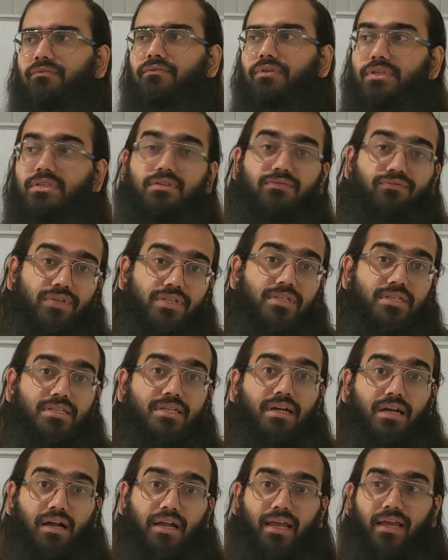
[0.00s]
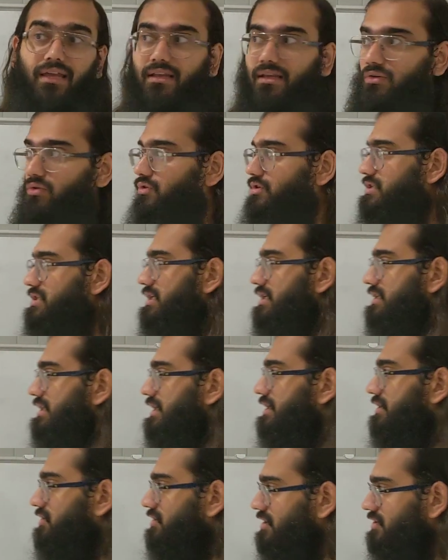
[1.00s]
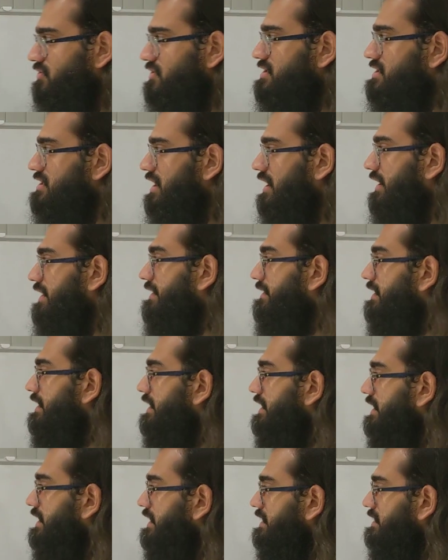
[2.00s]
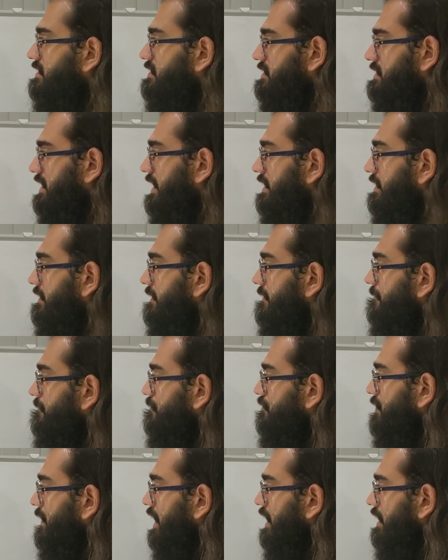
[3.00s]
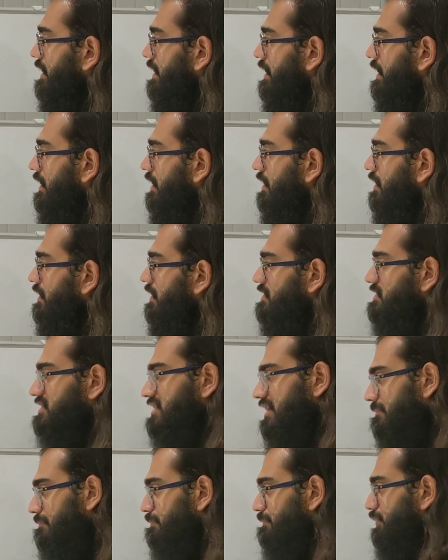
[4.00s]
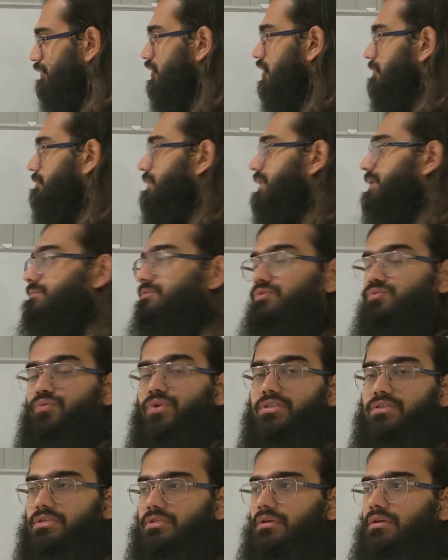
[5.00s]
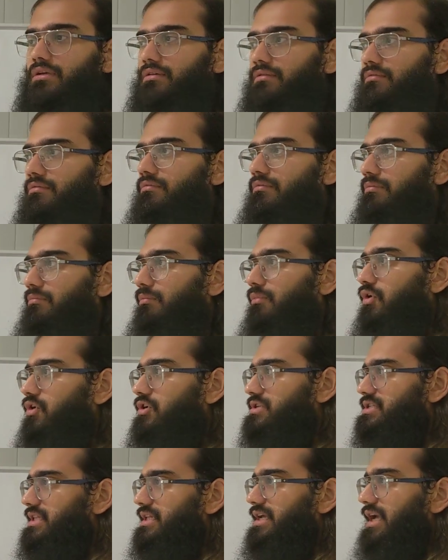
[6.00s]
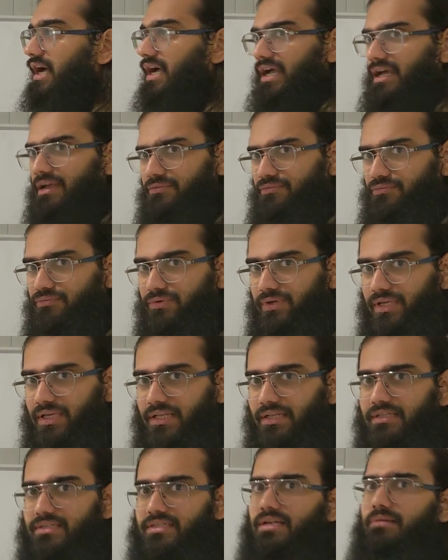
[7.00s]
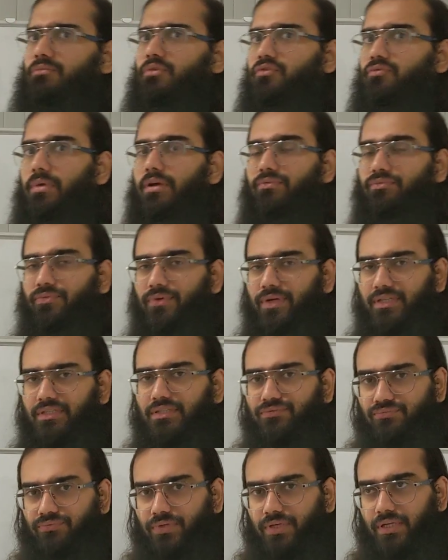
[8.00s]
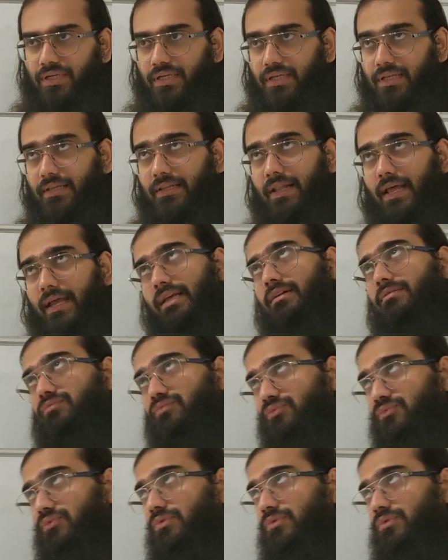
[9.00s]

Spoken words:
which is again a good signal or a good sign. Then some problems which mostly I feel, some of my friends feel like